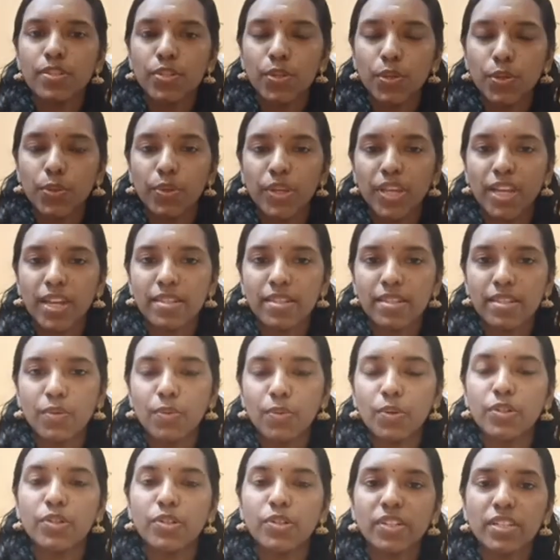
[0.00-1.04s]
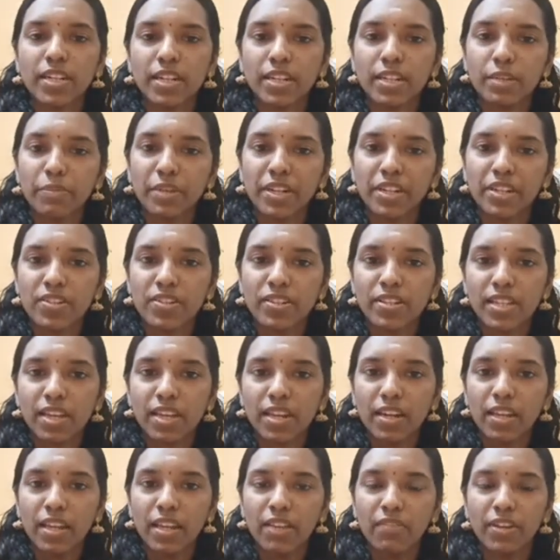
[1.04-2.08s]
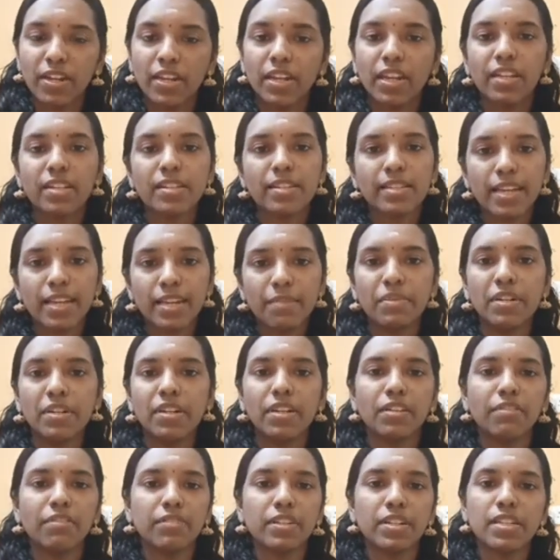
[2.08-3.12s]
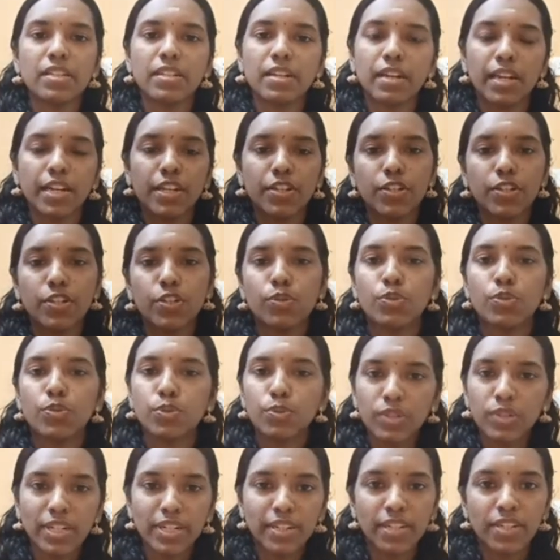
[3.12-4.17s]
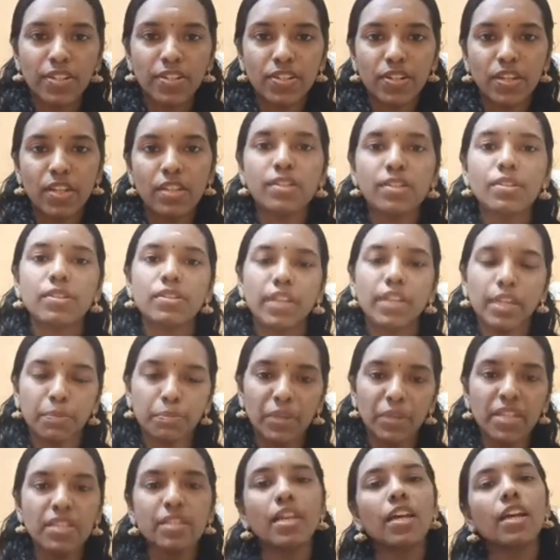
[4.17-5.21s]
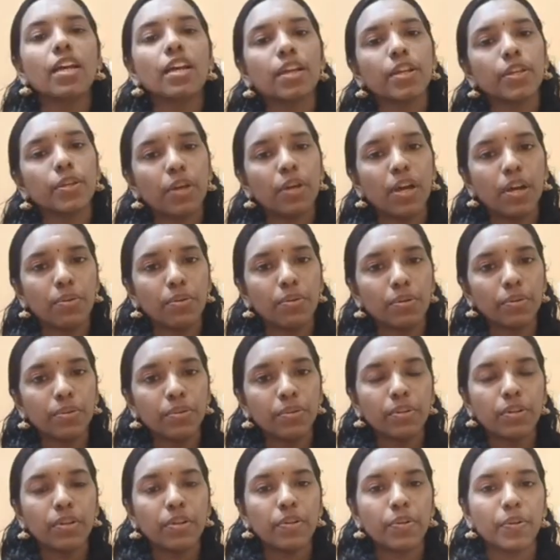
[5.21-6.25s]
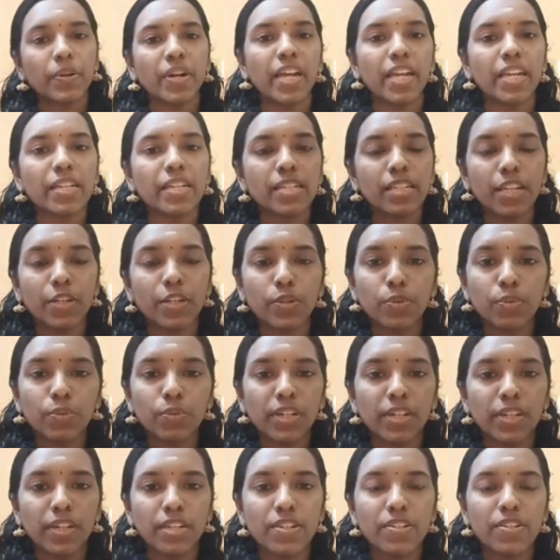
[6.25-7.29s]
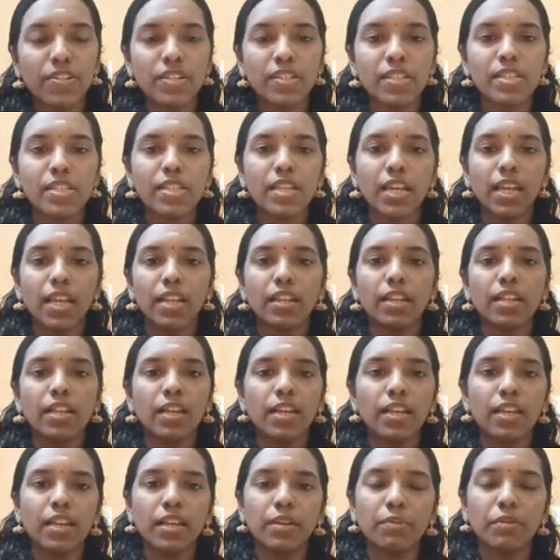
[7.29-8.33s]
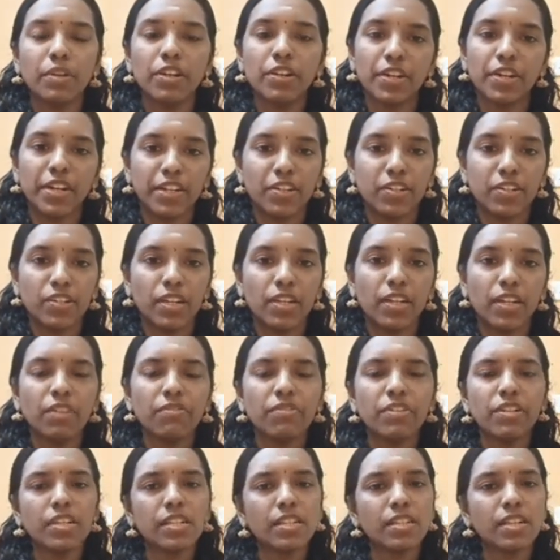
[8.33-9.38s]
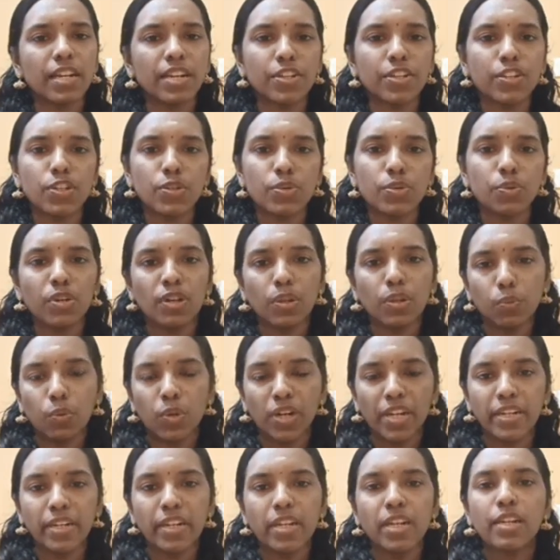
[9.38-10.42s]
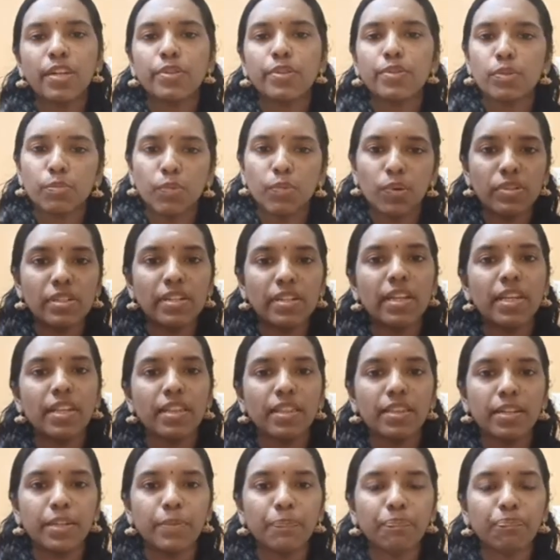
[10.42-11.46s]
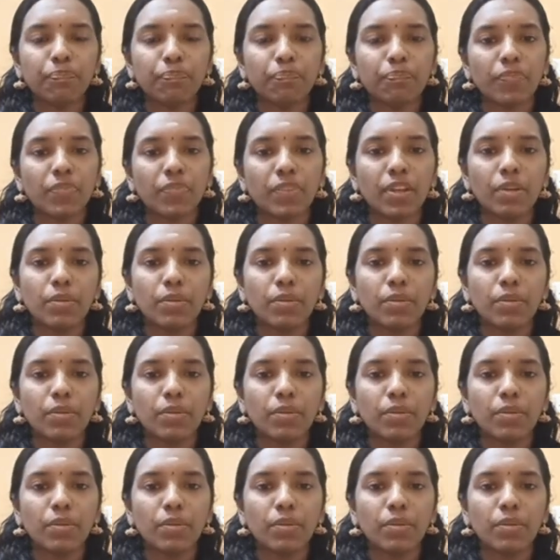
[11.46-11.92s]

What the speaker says: just you can see what all the recommendations are given. Example, if it is related to two conditions, that means you have to write that two conditions in the introduction. If it is related to only one, so mostly the